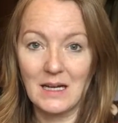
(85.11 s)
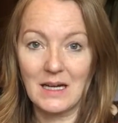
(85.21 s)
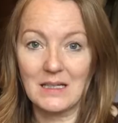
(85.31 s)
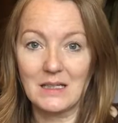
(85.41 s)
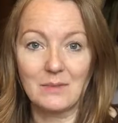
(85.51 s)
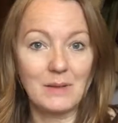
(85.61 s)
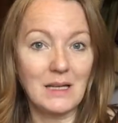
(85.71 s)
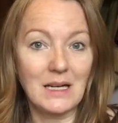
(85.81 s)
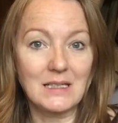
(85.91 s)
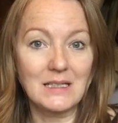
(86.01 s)
and it's been
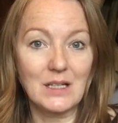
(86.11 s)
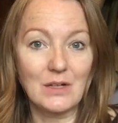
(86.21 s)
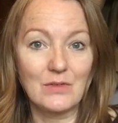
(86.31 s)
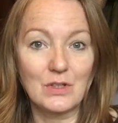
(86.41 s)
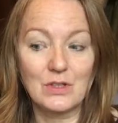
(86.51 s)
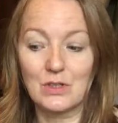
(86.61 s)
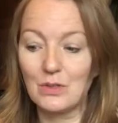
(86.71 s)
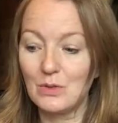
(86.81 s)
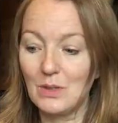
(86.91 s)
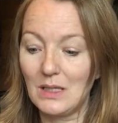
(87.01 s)
handed over
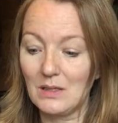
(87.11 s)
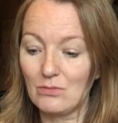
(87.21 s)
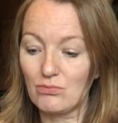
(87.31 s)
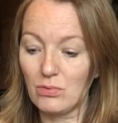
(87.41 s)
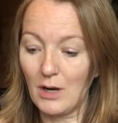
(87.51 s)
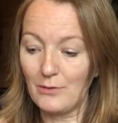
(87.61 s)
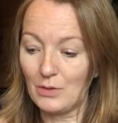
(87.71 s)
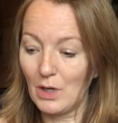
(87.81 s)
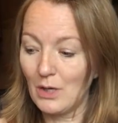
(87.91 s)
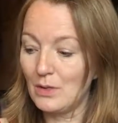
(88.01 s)
to its
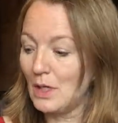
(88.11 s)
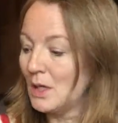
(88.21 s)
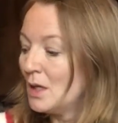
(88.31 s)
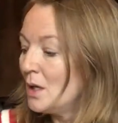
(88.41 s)
rightful owner.